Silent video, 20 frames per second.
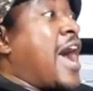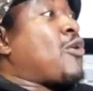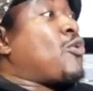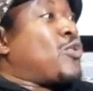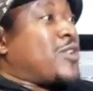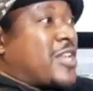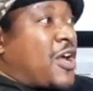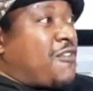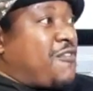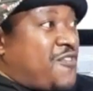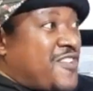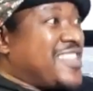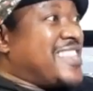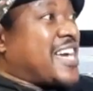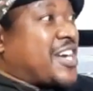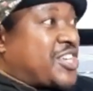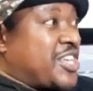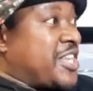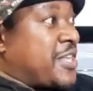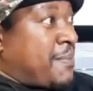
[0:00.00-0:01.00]
I could now
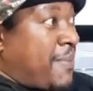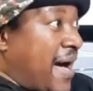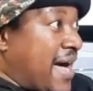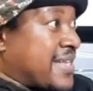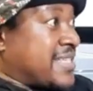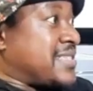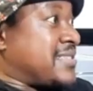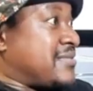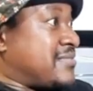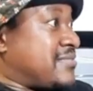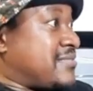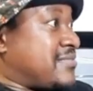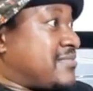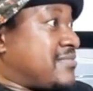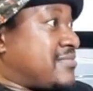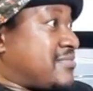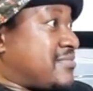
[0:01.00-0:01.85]
feed the greedy part.